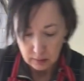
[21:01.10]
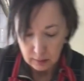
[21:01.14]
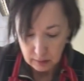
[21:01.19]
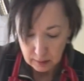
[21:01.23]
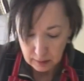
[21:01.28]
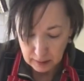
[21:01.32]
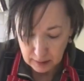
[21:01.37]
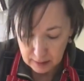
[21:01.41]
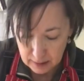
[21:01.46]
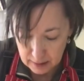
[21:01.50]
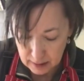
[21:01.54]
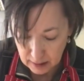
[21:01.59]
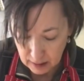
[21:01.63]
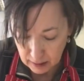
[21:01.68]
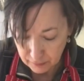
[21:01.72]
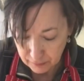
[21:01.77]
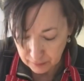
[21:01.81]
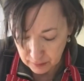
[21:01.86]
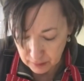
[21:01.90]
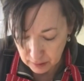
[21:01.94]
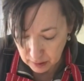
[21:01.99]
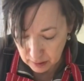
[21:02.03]
get a knife
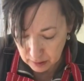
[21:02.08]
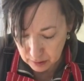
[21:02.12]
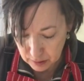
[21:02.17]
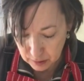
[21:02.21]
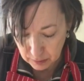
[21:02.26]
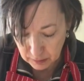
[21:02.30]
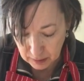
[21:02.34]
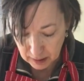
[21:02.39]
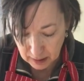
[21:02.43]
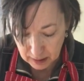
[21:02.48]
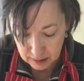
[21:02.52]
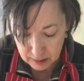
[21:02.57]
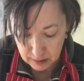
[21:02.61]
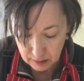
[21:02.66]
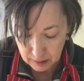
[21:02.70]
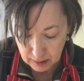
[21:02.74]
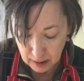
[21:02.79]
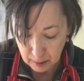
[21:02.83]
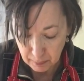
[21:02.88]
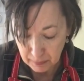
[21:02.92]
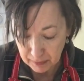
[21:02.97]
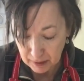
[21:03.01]
and do that,
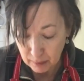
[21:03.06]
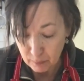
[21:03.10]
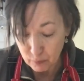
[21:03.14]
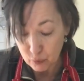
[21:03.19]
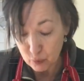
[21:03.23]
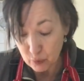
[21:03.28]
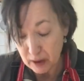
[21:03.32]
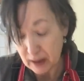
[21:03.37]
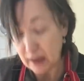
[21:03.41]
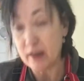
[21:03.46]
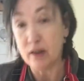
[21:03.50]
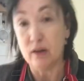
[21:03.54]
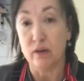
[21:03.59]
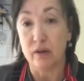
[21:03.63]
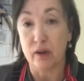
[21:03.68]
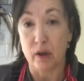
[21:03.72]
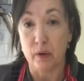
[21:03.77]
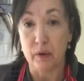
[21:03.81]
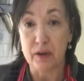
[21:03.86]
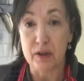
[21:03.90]
okay? But I'm really not going